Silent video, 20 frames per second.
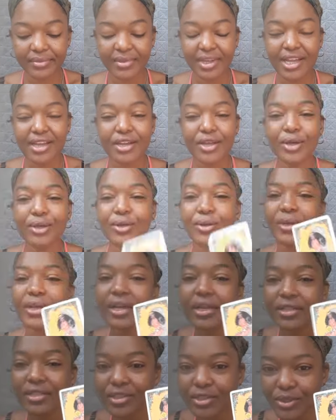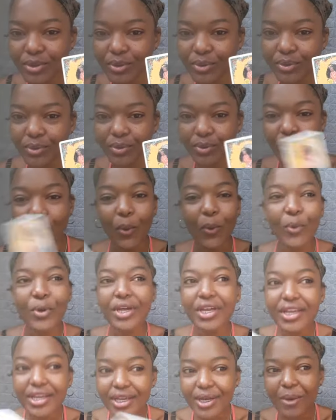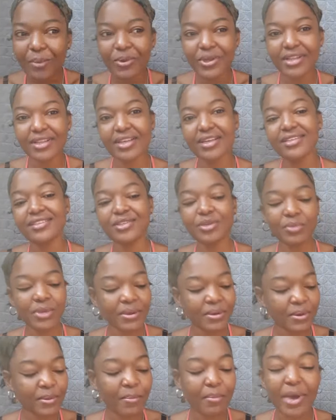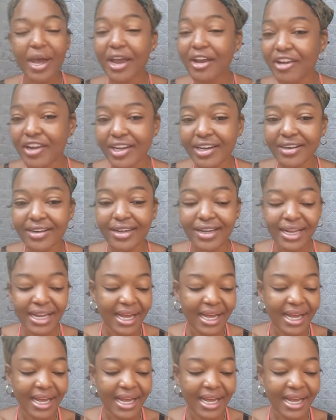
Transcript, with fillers: and now look at you queen up in this you may be married